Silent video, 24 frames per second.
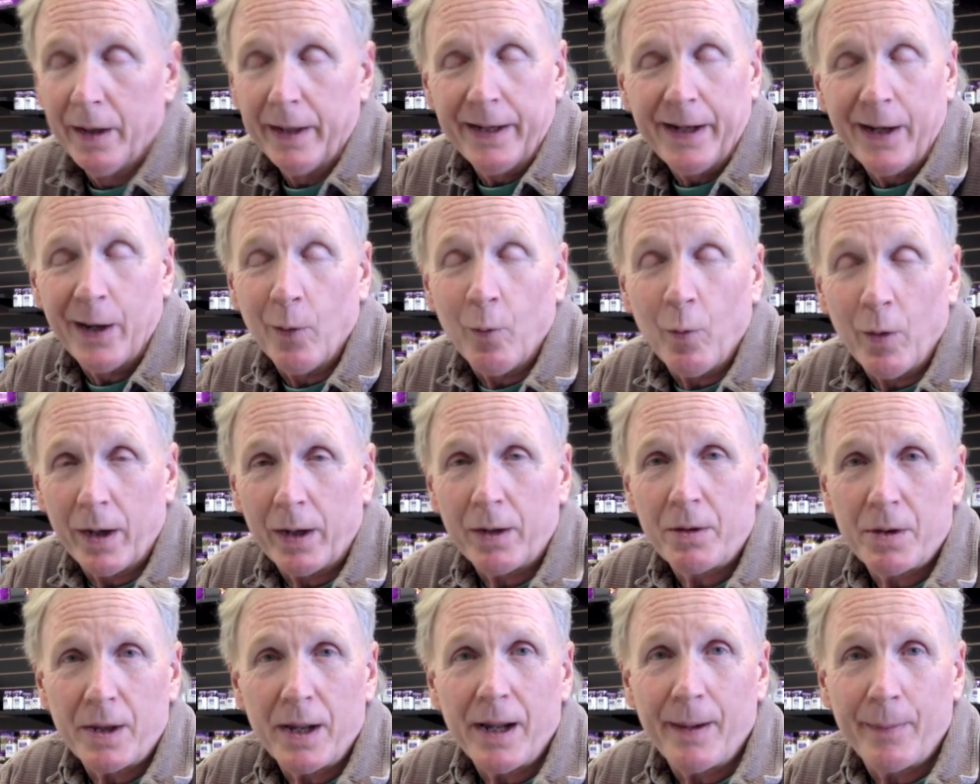You know, one
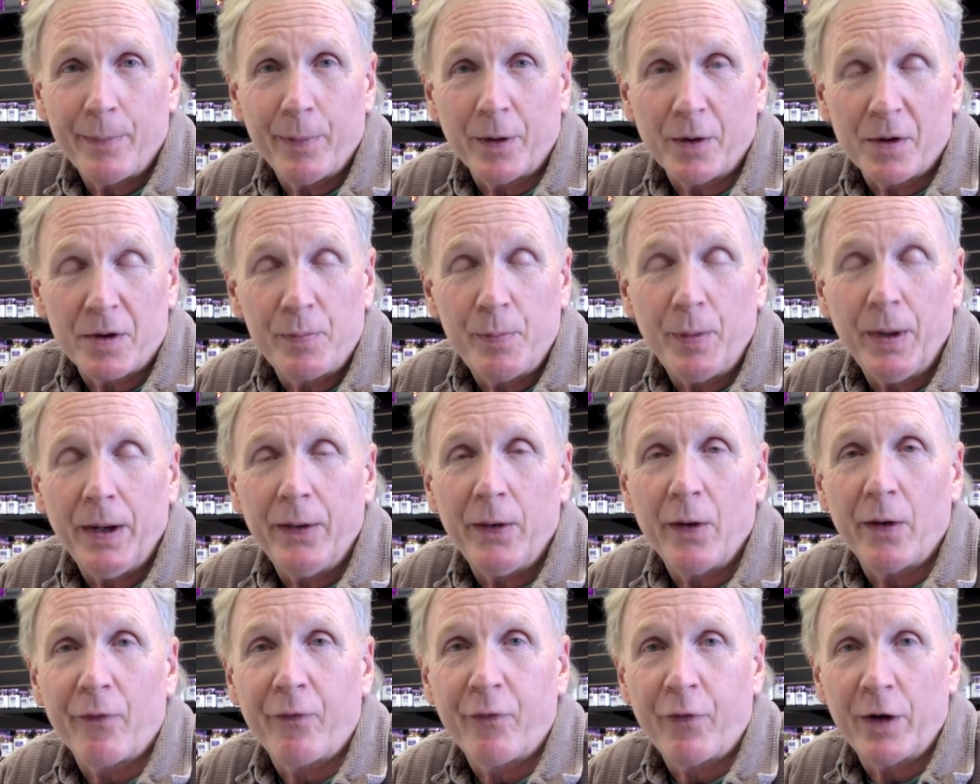example is
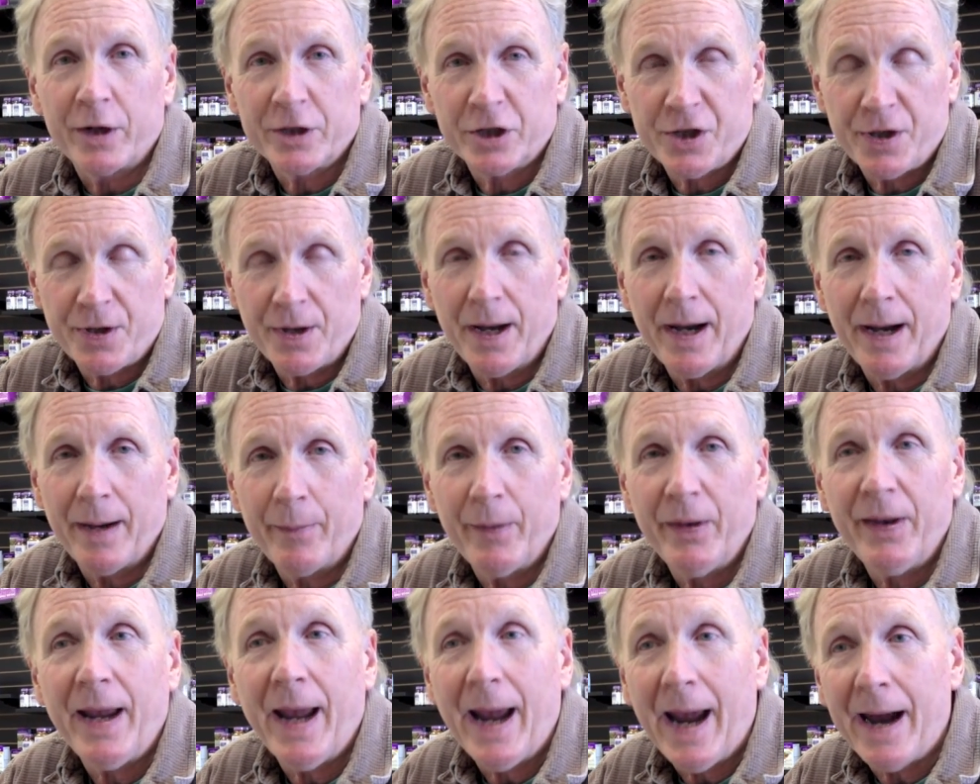being their fresh
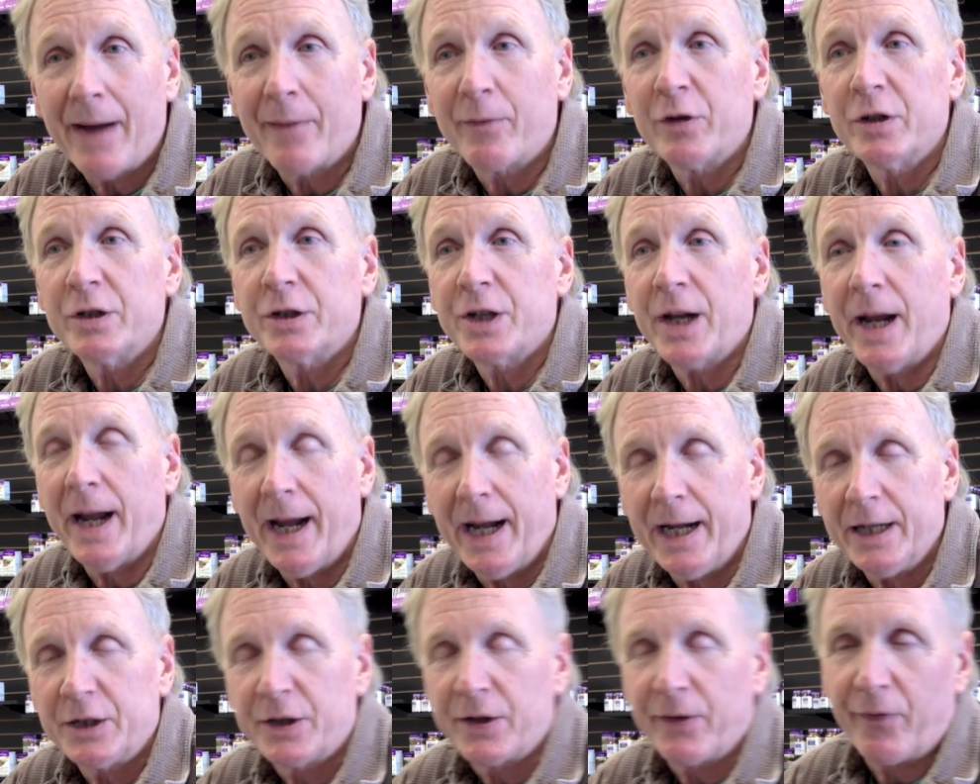salmon. The average
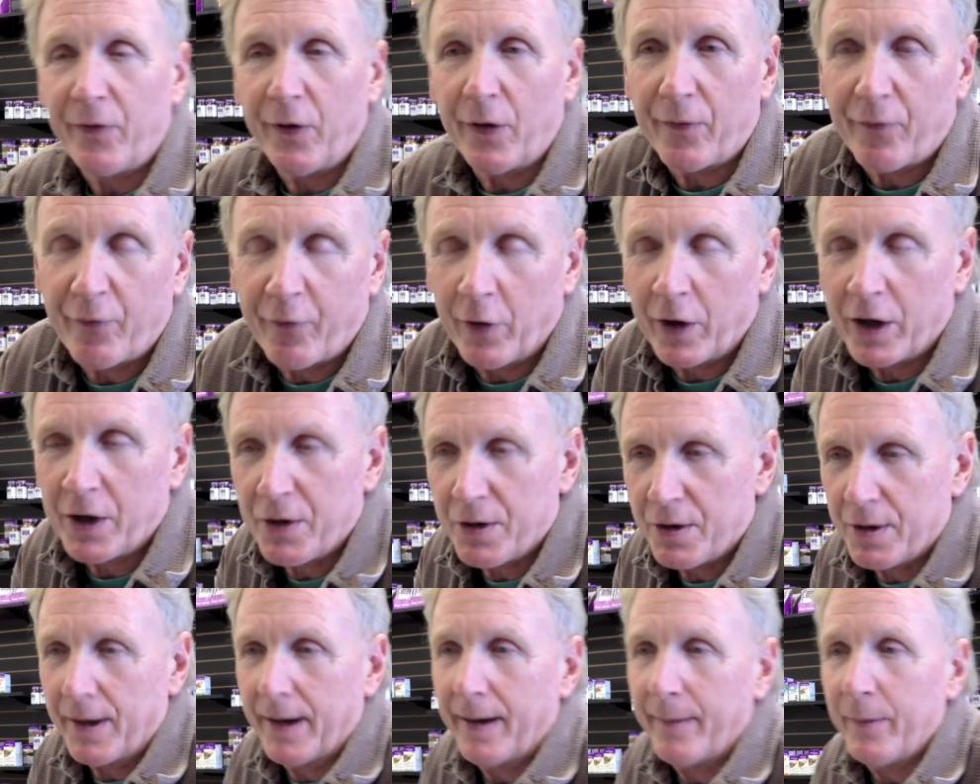age of their fresh
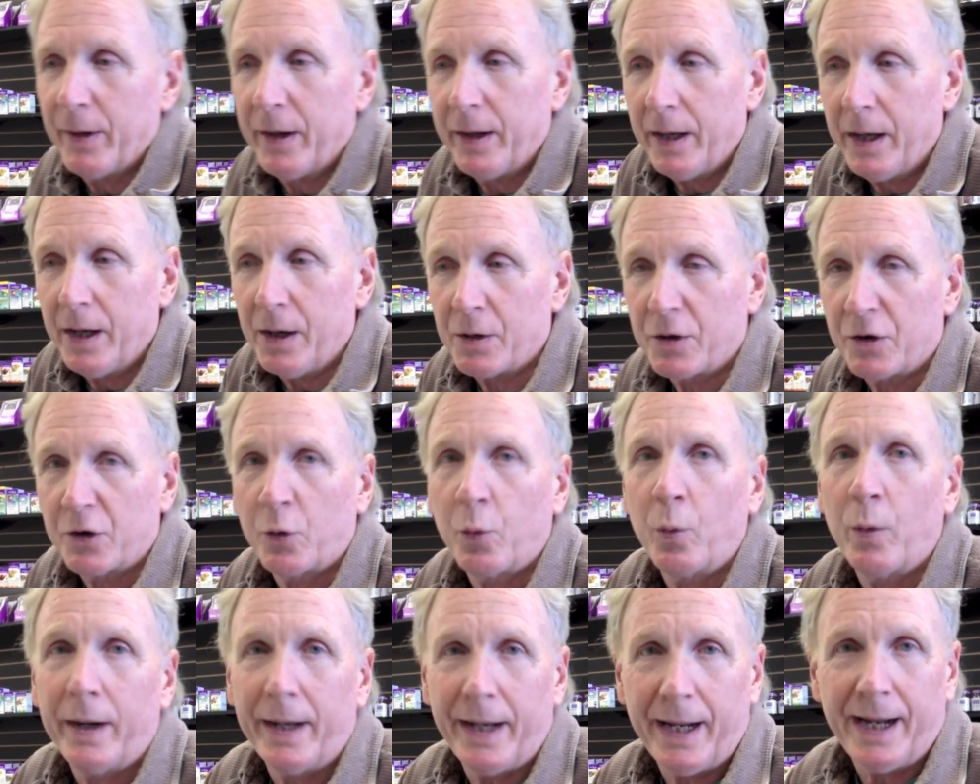salmon is
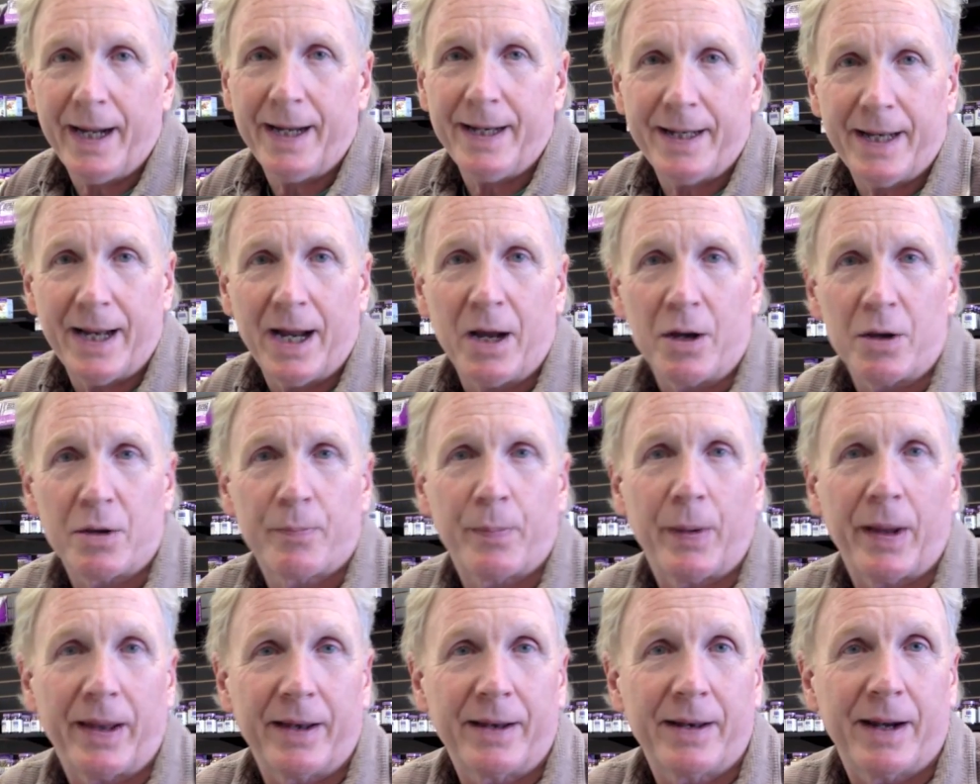28 days
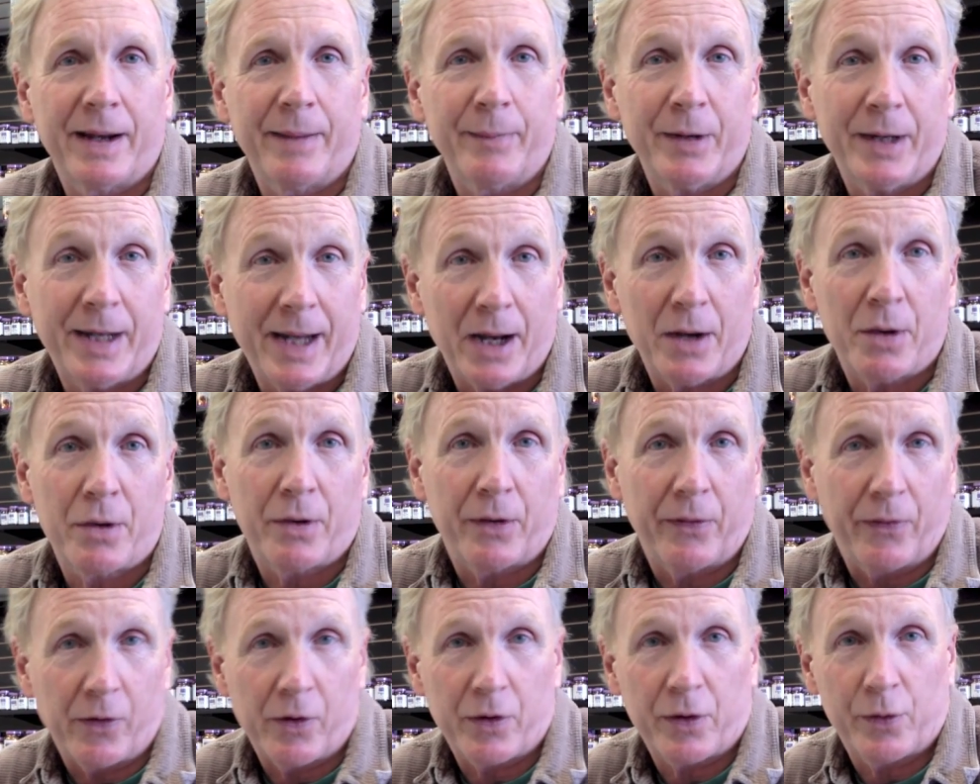by the time it gets
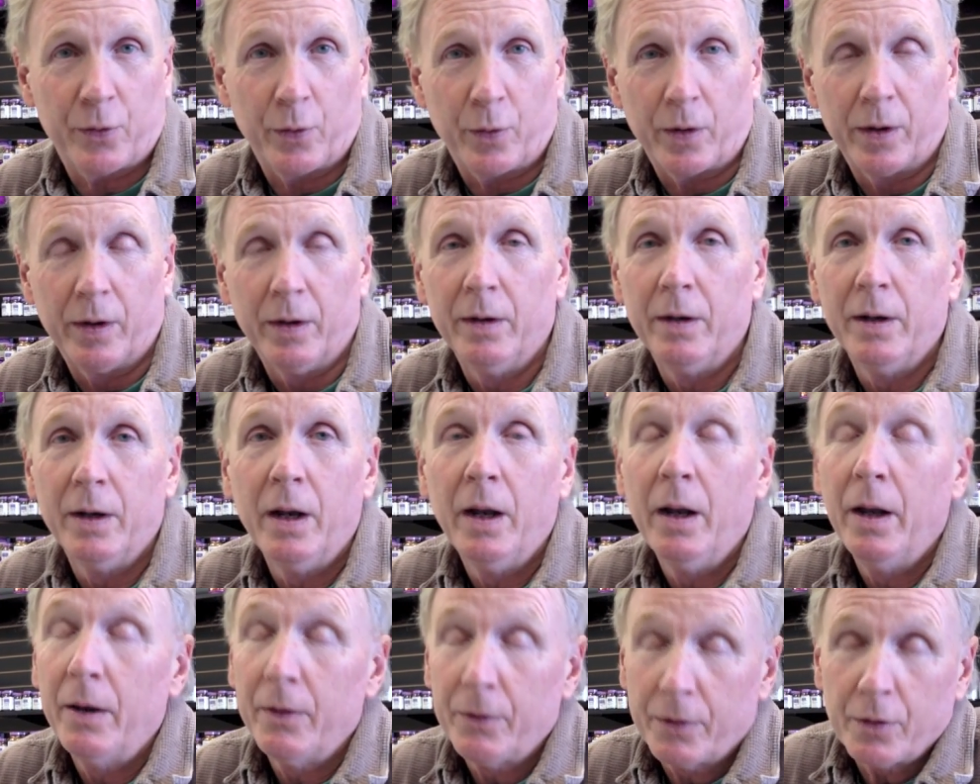to the storage.
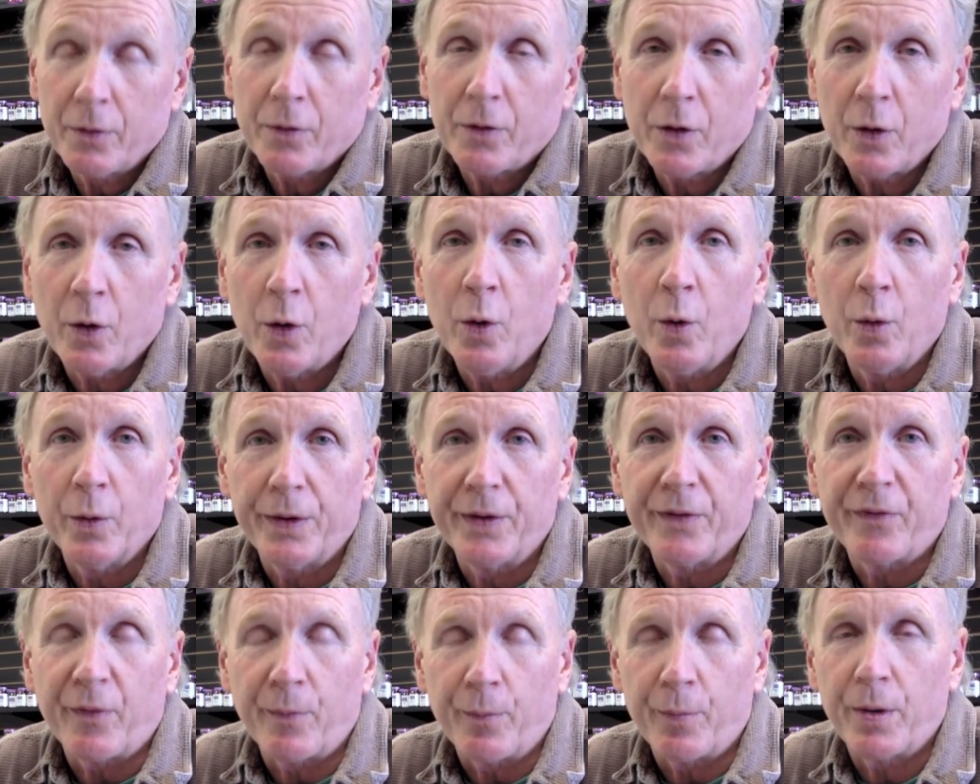So it's a whole
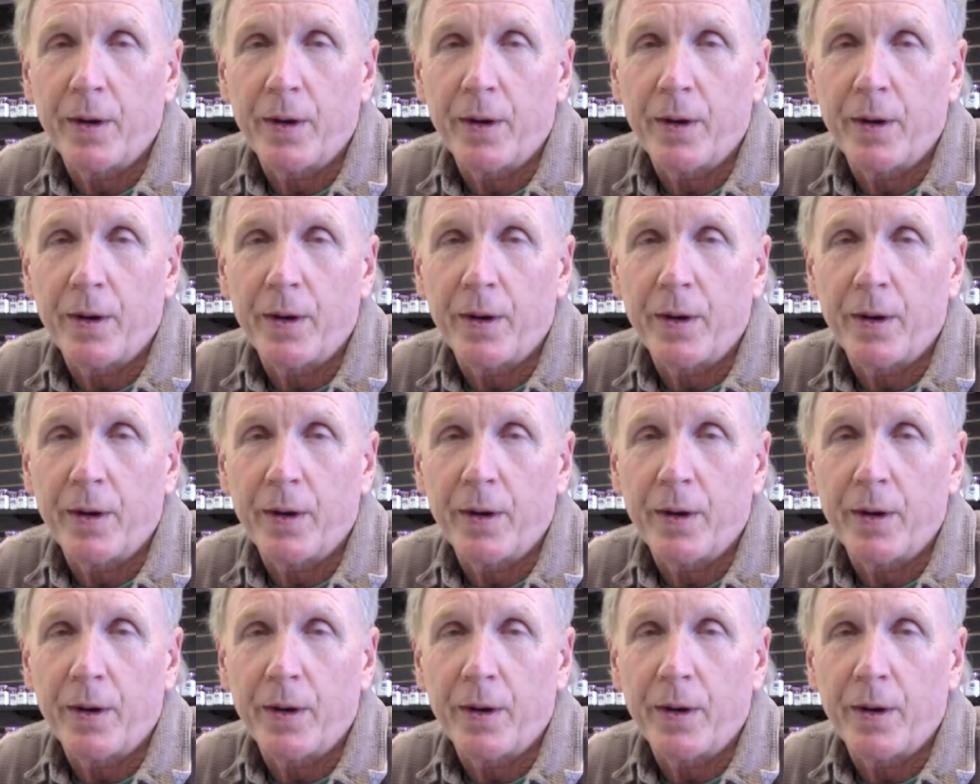different